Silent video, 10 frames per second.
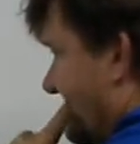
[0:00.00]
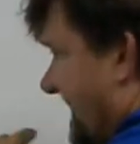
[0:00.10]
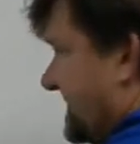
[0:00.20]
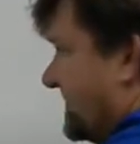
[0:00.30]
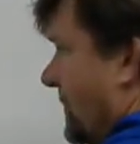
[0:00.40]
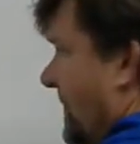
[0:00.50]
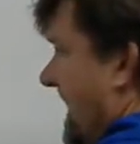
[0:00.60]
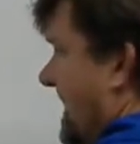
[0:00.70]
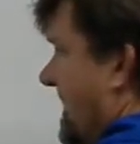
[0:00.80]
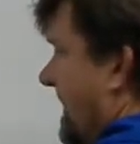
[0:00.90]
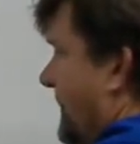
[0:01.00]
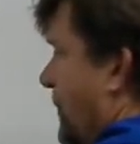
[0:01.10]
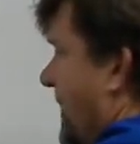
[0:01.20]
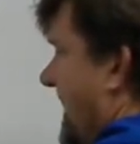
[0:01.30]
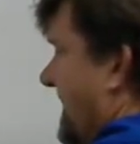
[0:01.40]
So we end up
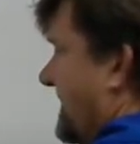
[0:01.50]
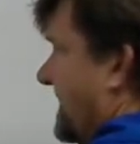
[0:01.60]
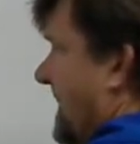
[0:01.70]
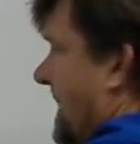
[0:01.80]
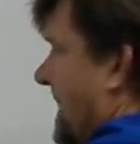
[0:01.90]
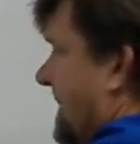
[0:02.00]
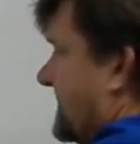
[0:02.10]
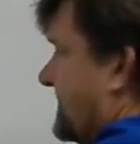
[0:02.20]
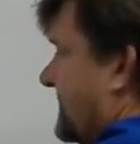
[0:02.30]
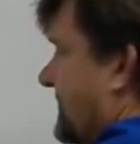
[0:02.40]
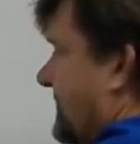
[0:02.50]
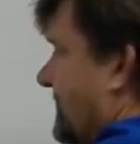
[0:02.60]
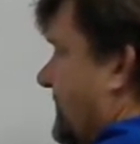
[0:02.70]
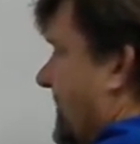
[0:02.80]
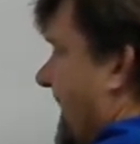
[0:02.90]
with
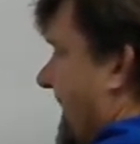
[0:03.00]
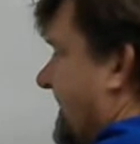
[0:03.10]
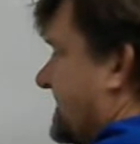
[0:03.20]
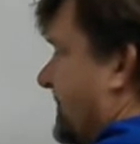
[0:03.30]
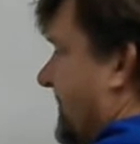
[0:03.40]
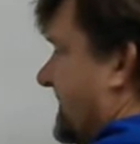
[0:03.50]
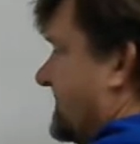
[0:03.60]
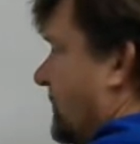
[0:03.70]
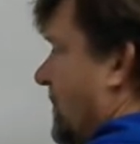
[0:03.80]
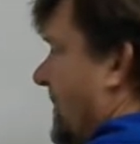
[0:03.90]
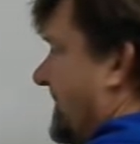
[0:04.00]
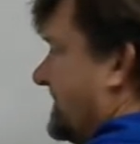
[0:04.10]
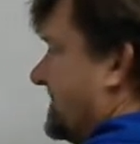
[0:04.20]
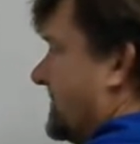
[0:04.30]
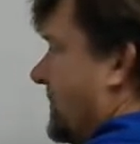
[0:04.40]
2x plus
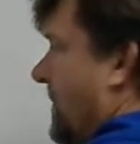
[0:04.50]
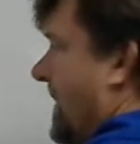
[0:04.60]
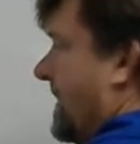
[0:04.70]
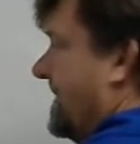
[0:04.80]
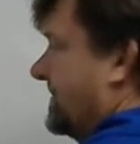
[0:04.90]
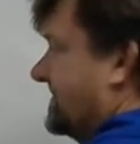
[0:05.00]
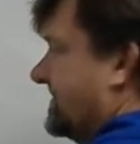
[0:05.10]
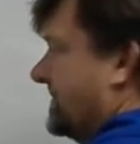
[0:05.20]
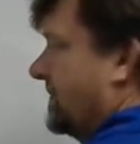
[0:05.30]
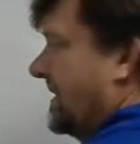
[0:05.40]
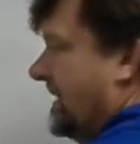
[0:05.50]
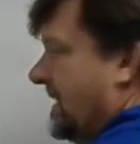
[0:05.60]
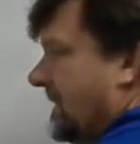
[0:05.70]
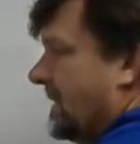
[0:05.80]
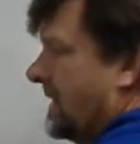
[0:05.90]
1 squared equals 3.